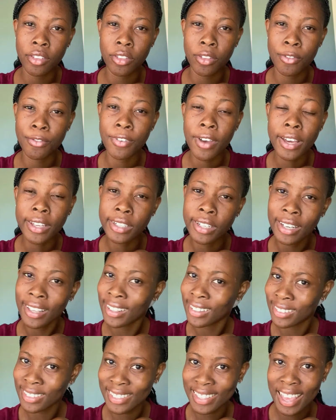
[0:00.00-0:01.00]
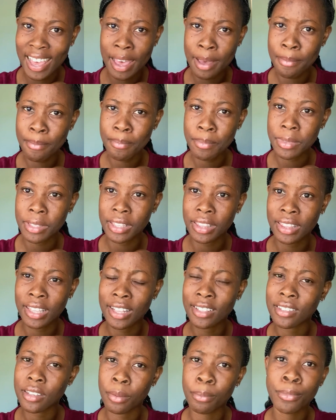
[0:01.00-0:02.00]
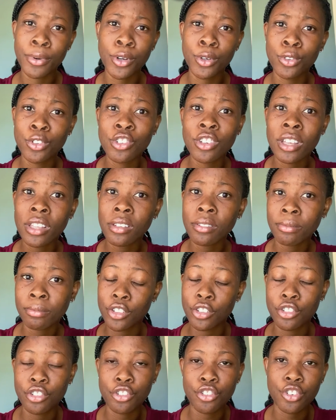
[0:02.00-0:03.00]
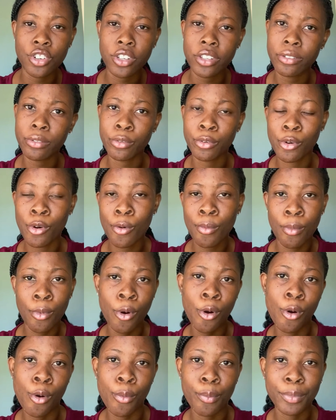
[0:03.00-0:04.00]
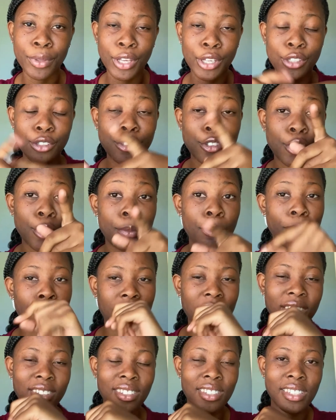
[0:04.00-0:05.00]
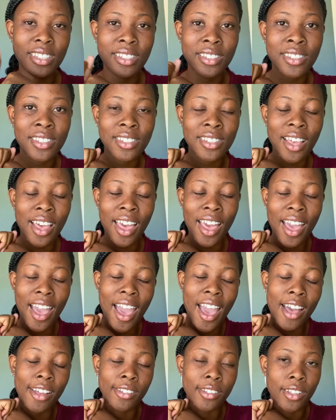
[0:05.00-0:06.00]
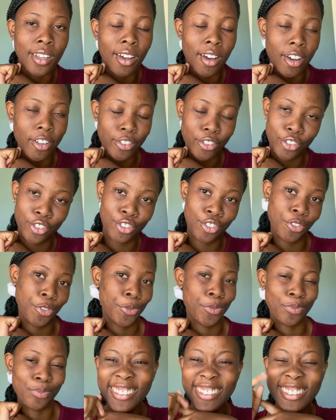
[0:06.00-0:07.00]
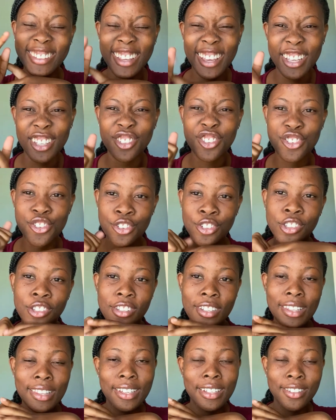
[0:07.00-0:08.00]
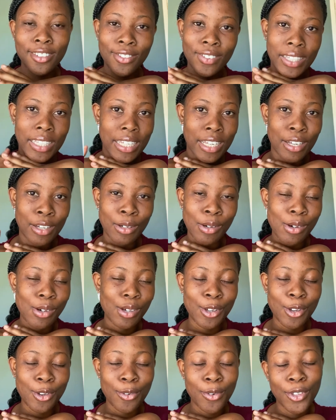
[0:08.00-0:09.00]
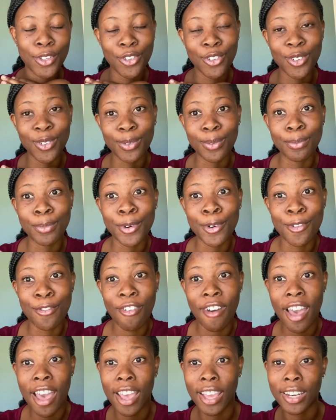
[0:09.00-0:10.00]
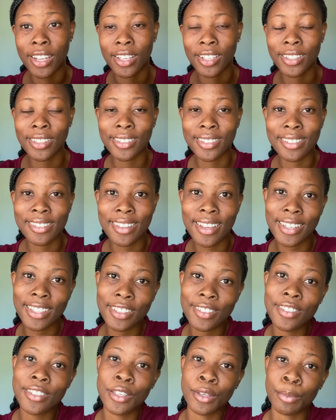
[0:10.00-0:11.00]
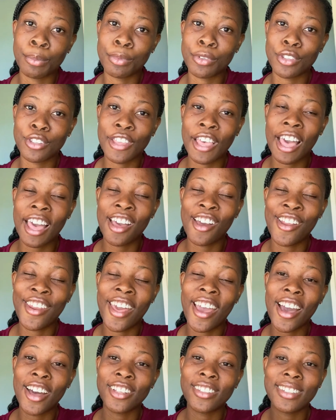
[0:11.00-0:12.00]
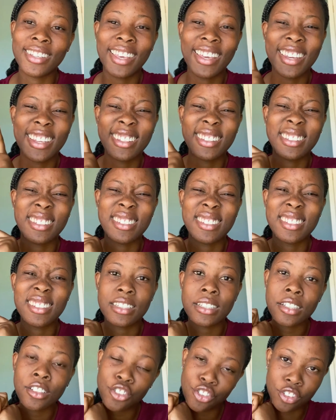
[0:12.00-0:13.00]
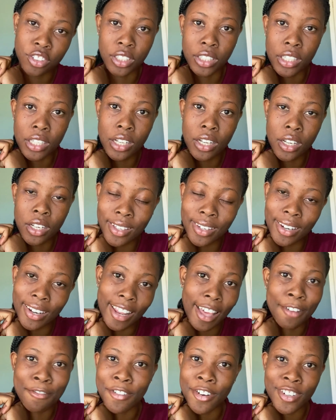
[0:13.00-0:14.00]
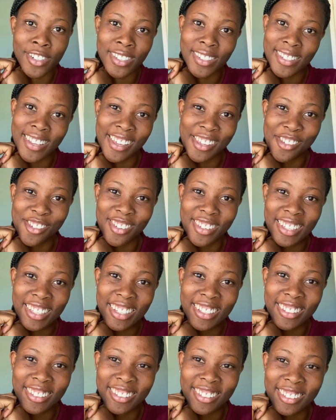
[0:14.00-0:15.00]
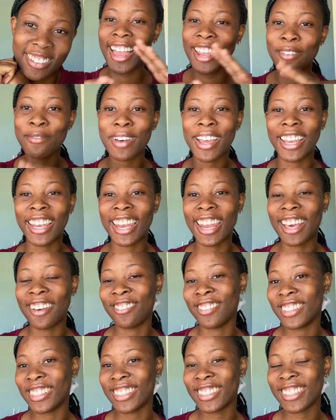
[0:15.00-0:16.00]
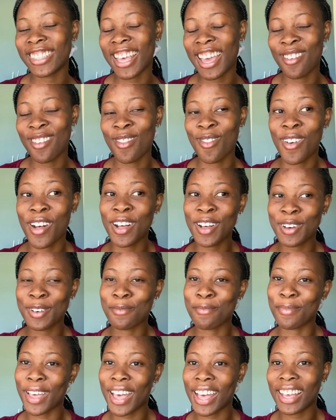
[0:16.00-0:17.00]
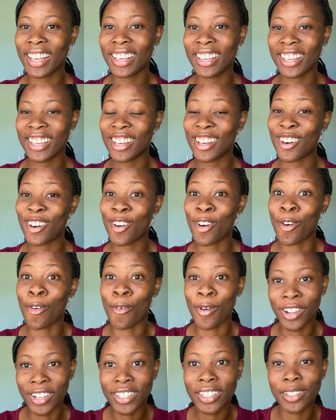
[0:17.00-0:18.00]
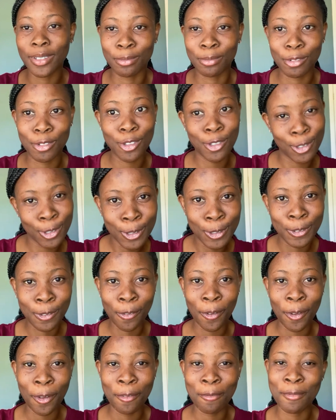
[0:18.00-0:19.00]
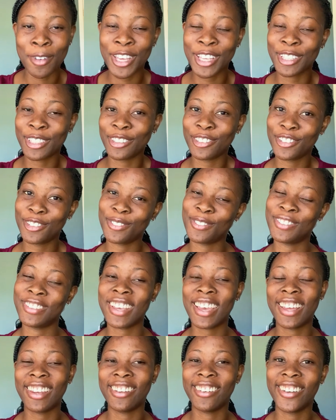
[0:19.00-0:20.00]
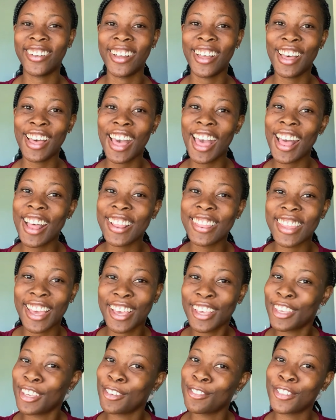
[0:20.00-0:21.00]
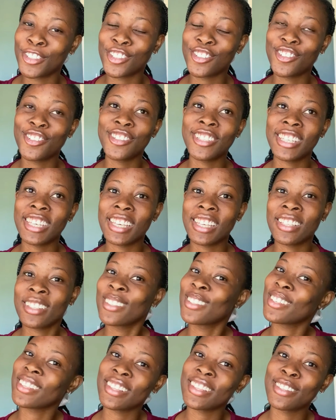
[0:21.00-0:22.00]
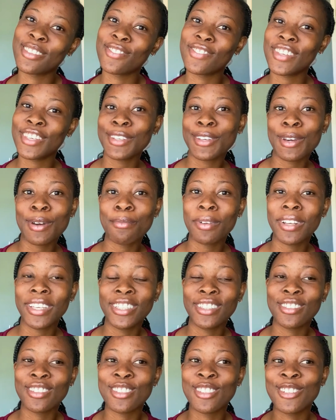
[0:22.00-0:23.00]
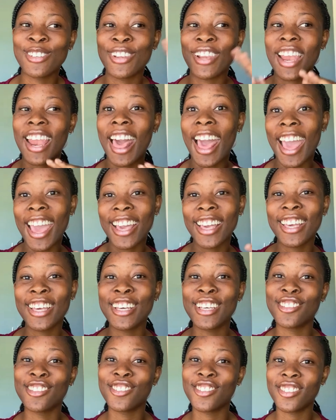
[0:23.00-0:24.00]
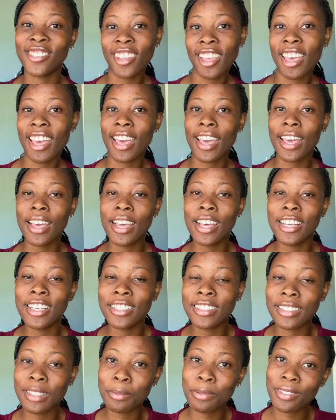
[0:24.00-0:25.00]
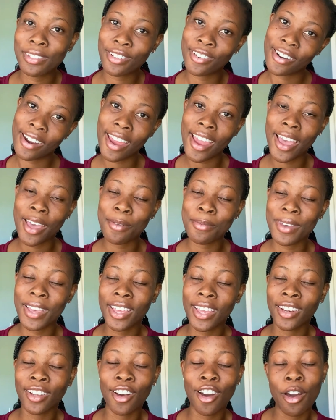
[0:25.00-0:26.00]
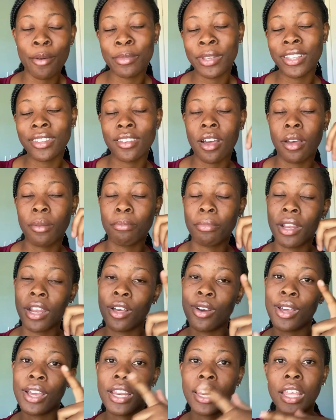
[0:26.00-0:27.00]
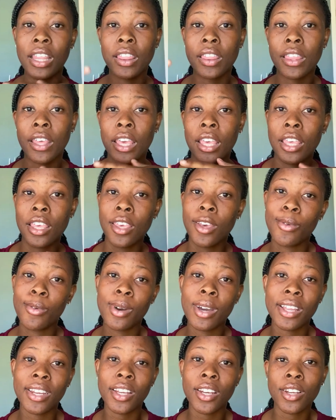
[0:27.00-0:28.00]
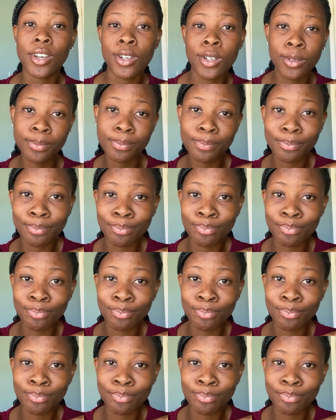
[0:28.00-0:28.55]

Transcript: the final exam that's approaching? Stress no more, because your big sis has got you. Stay tuned to this video, which will provide study tips on how to get a distinction in life orientation. Hello my lovies, and welcome back, or welcome to my YouTube channel. Thank you for tuning into this video. Please do like, share, subscribe, and comment down below anything you want to know,